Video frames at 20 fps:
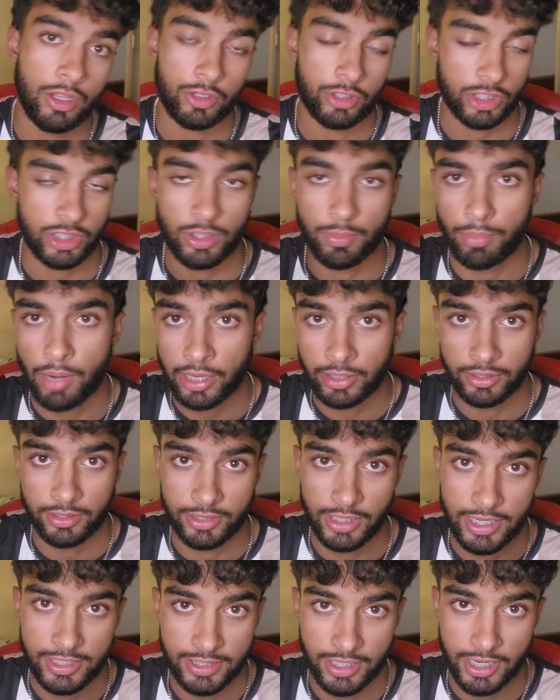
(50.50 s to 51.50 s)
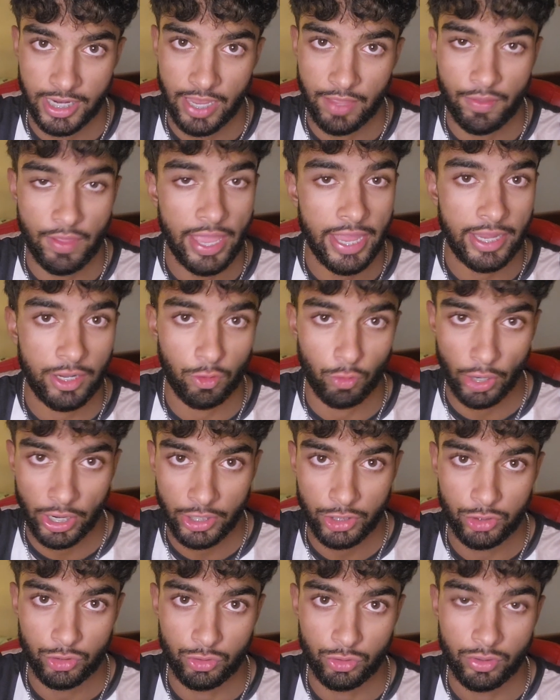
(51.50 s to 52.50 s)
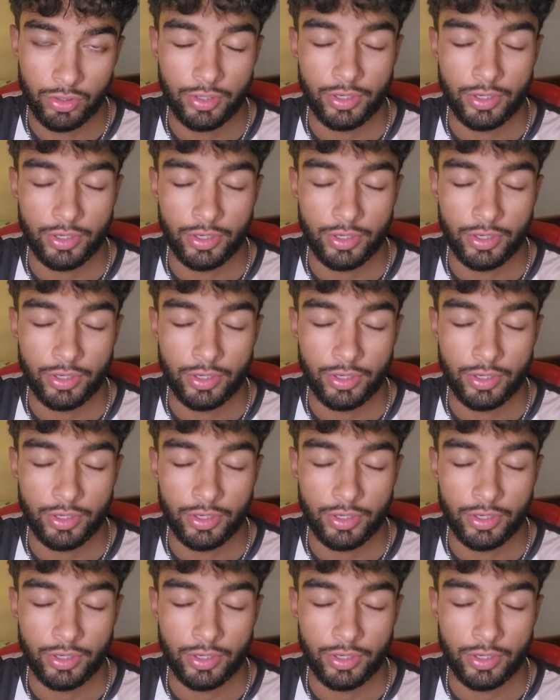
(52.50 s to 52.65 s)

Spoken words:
just a practice essay, and they grade you